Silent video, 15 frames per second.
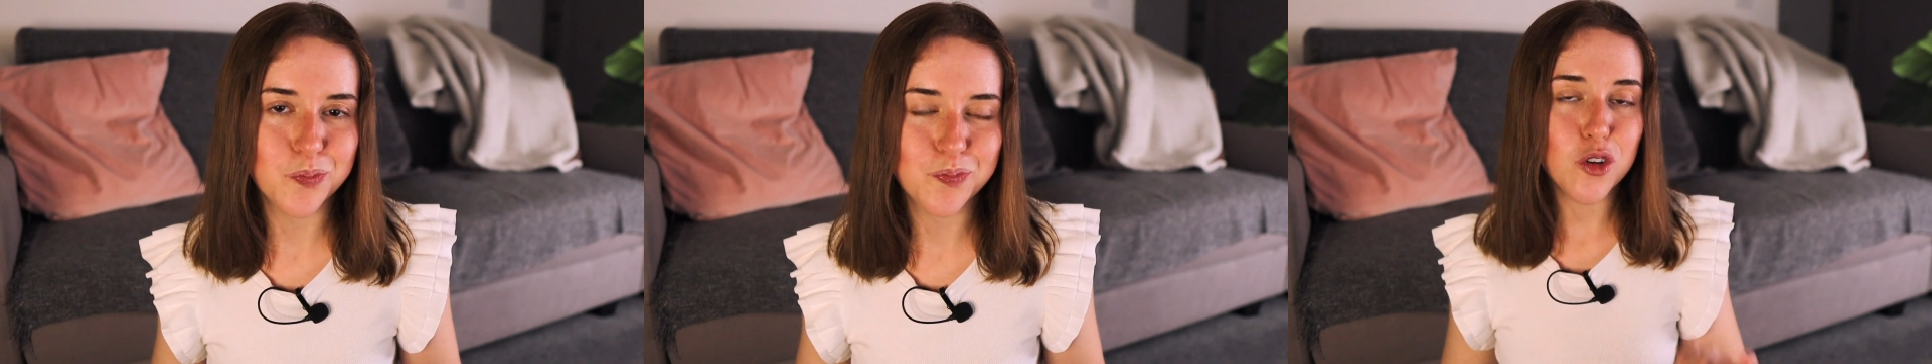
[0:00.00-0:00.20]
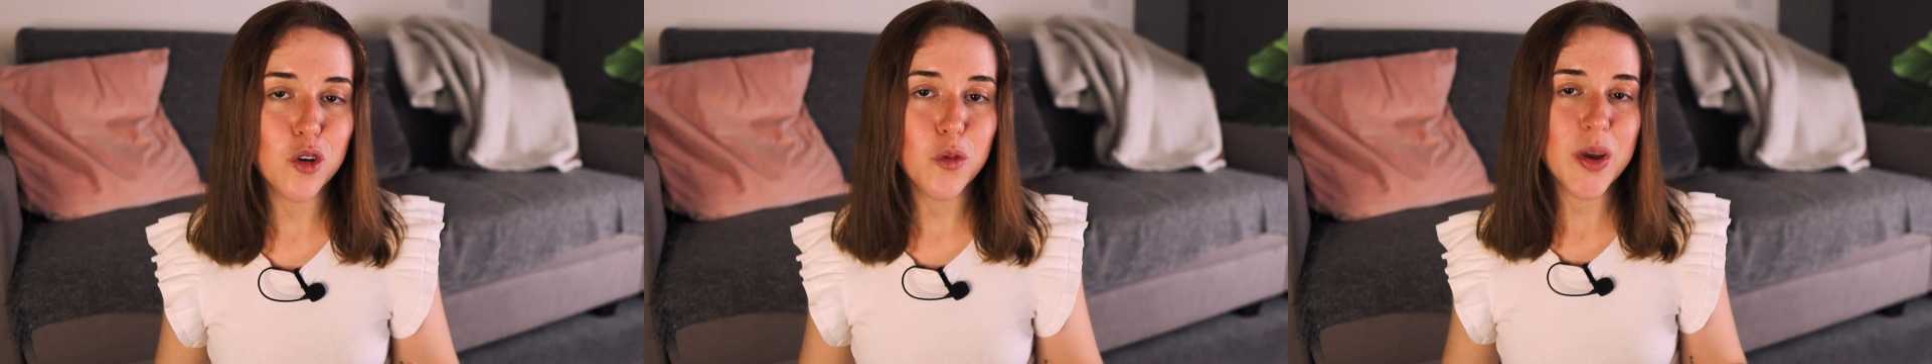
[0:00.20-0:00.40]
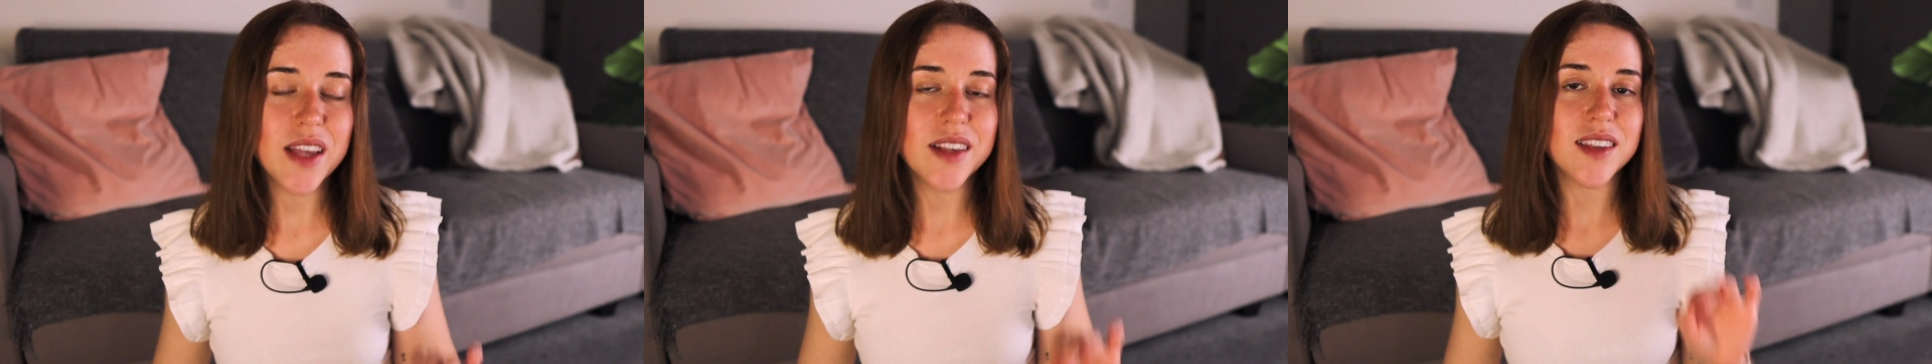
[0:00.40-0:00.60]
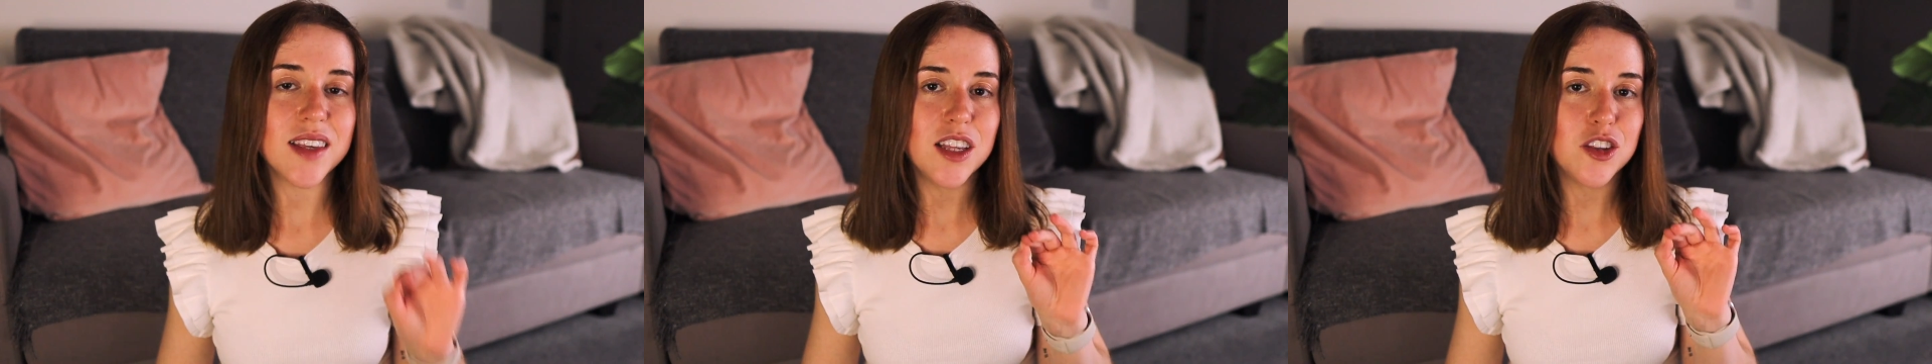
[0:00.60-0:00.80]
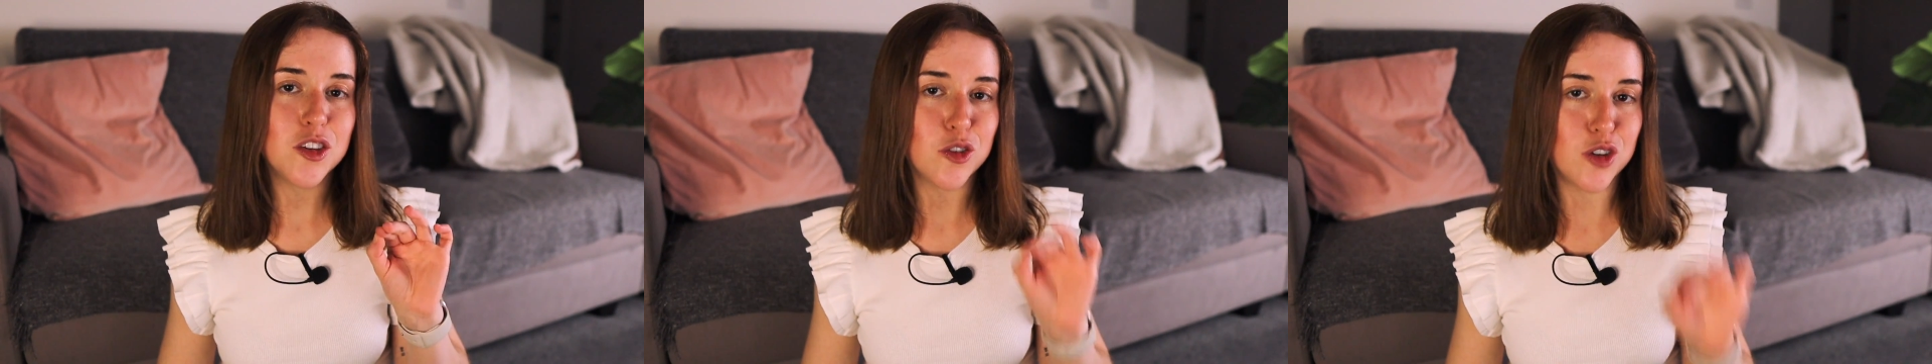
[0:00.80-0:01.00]
4 weeks
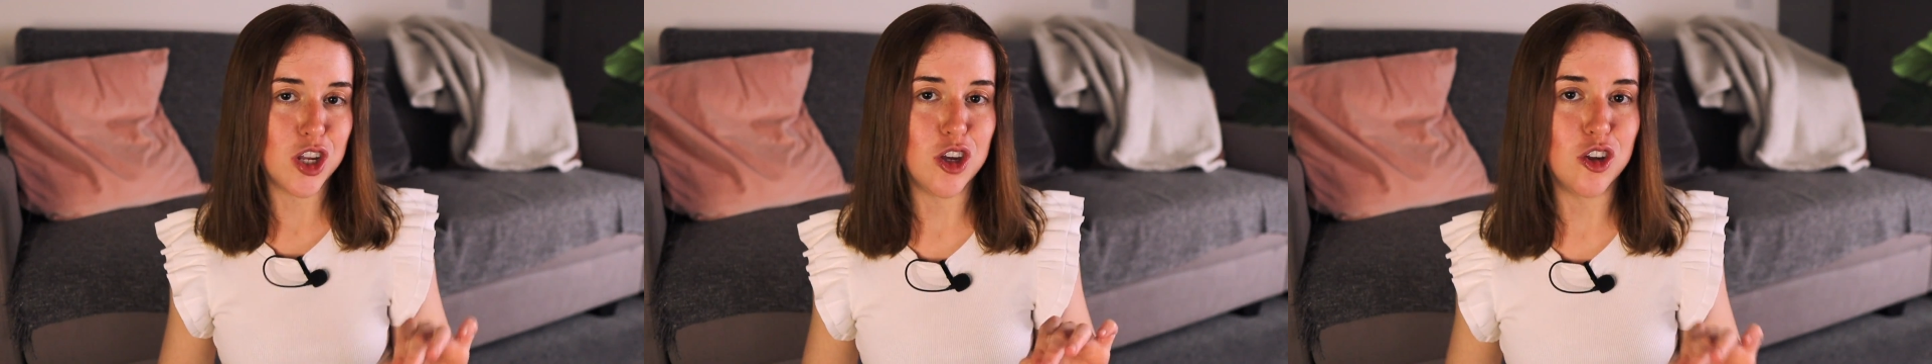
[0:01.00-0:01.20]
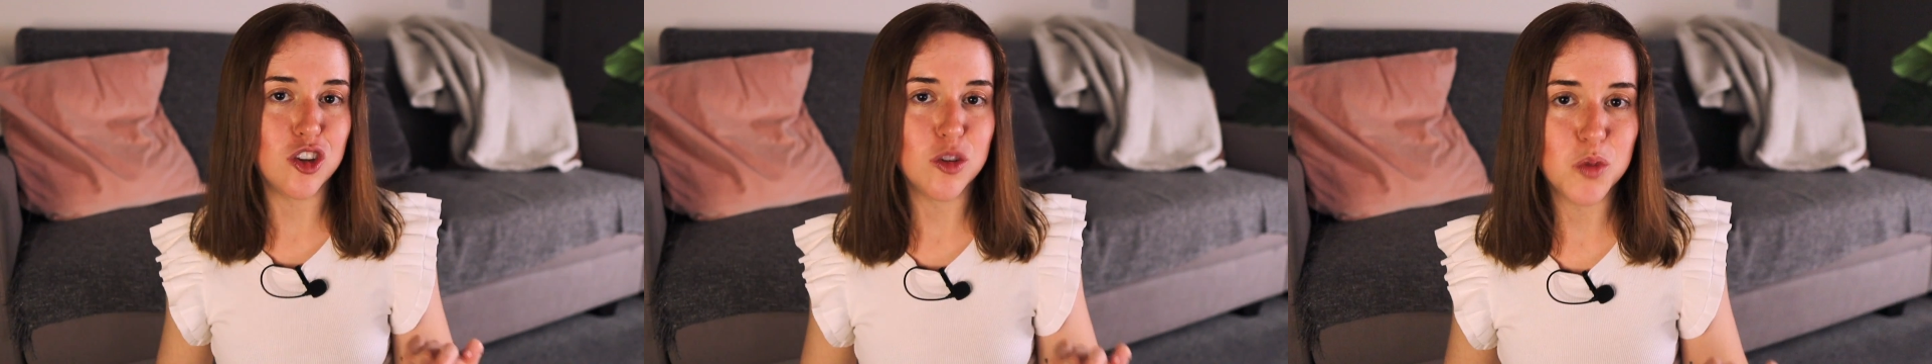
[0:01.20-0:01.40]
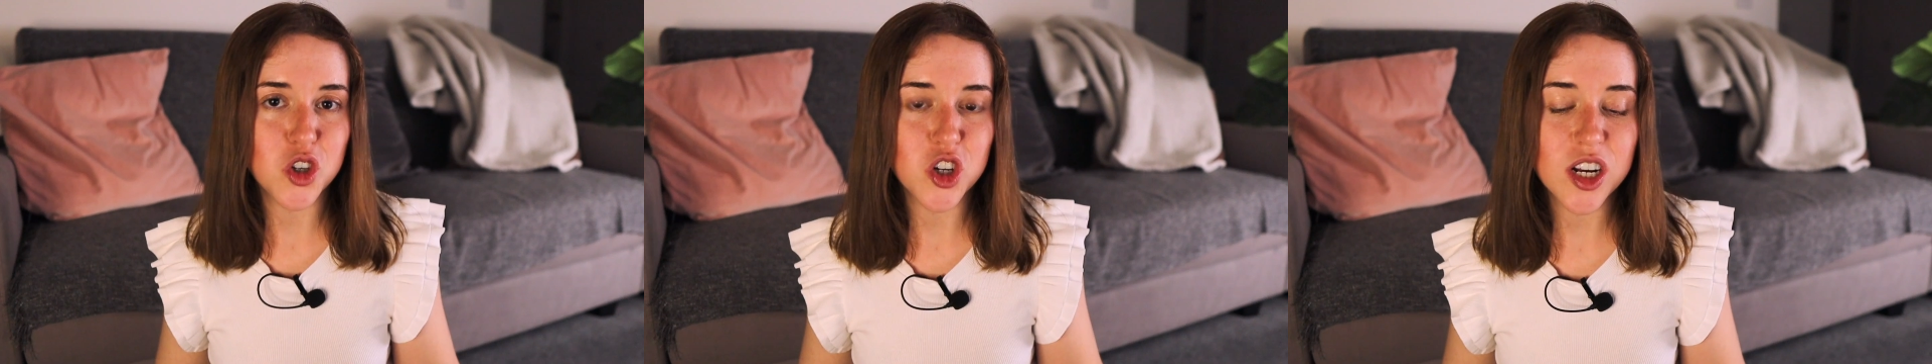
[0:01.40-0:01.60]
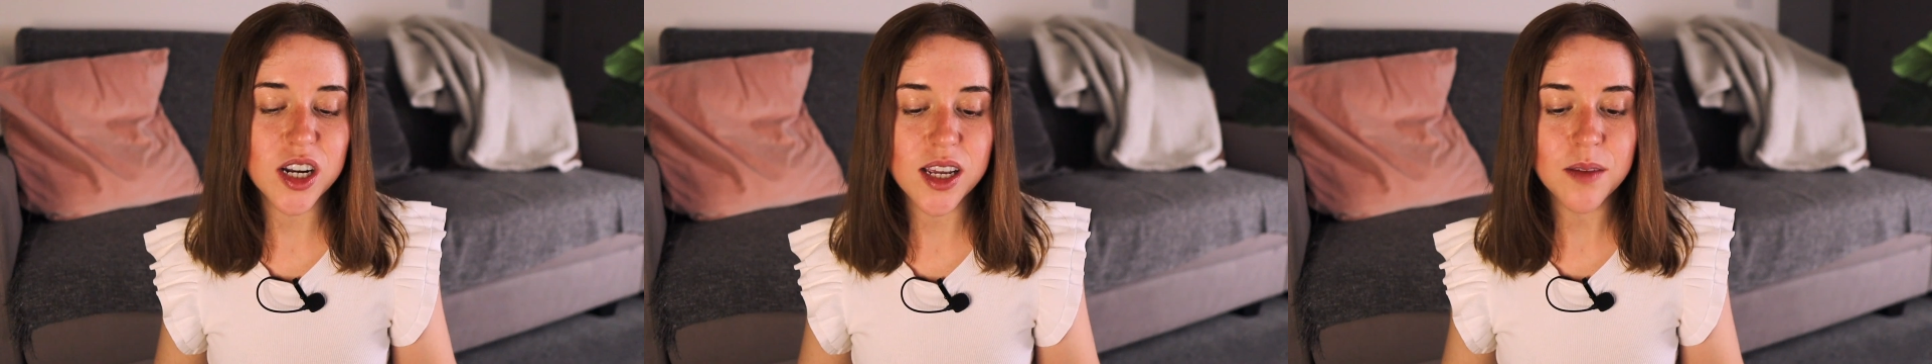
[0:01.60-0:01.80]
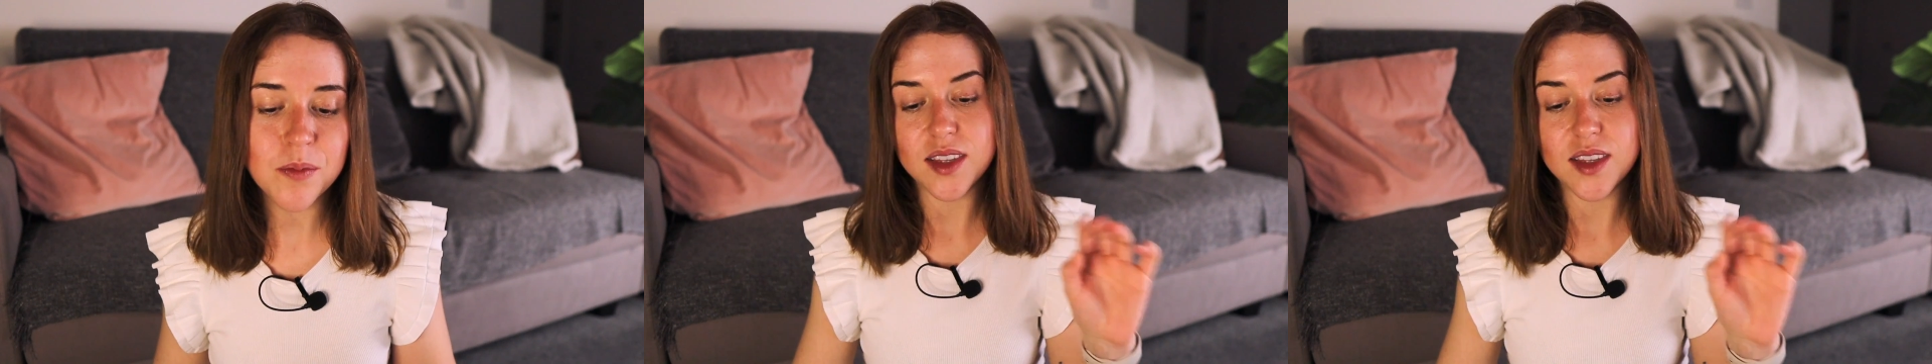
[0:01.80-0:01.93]
into her YouTube journey,